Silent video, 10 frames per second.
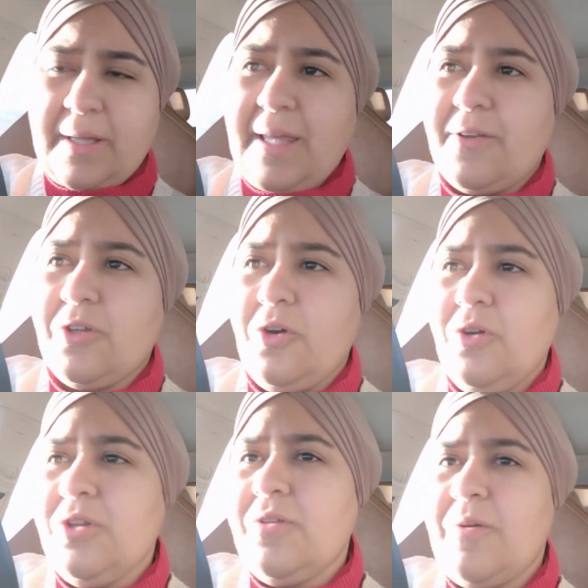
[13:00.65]

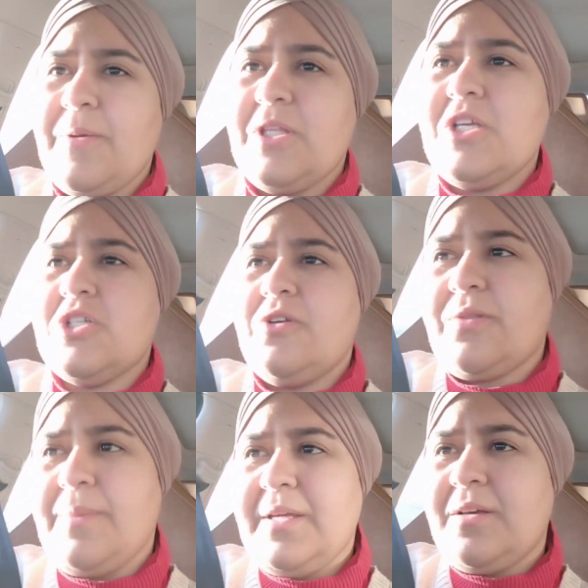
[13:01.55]

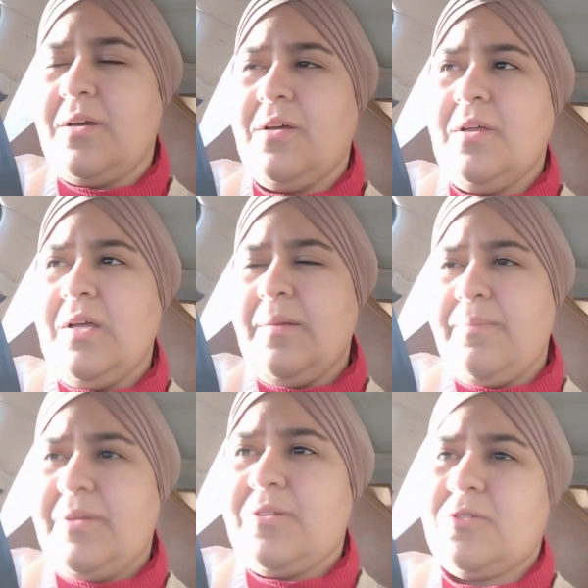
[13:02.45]
the big